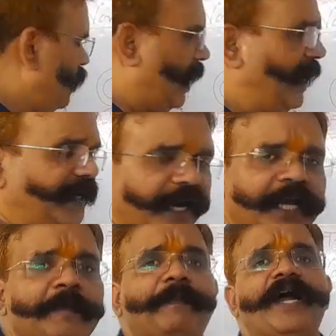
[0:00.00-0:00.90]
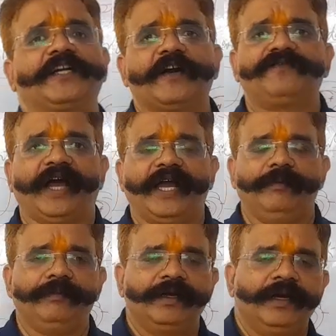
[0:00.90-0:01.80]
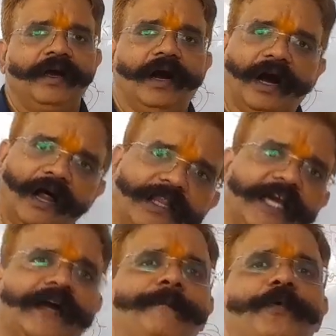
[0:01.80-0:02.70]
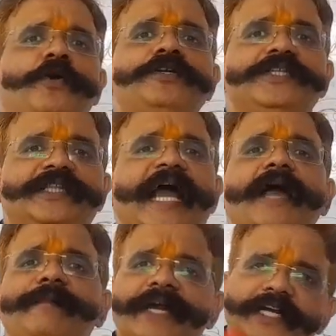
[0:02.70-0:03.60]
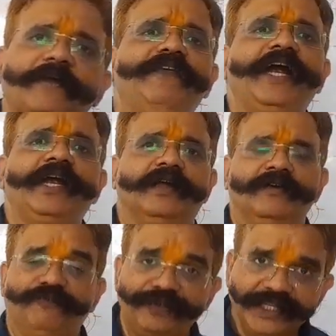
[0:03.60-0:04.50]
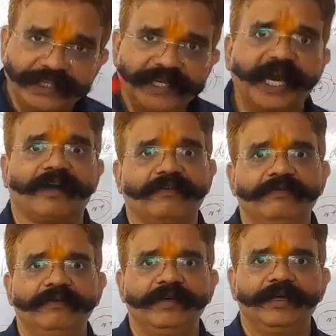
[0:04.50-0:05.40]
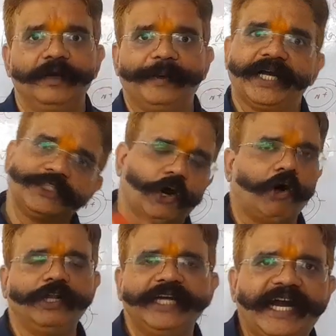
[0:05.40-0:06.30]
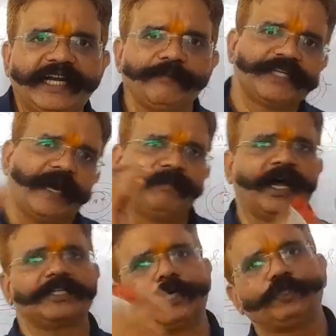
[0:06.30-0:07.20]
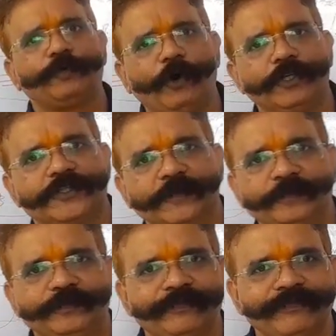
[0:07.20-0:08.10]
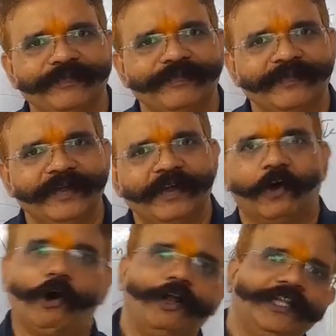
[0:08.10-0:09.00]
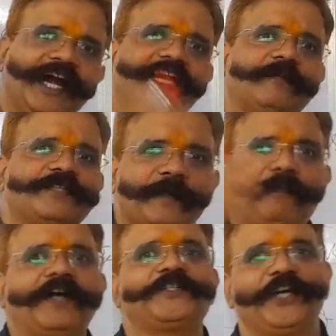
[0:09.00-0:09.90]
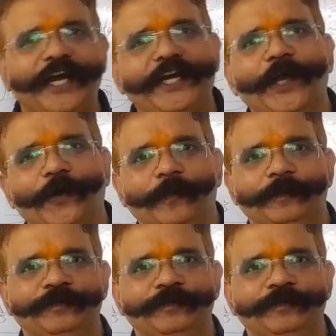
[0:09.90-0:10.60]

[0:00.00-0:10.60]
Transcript: at any part of time, all the components, they have magnetic field within there, because all the atoms have north-south poles. All the atoms have positive negative.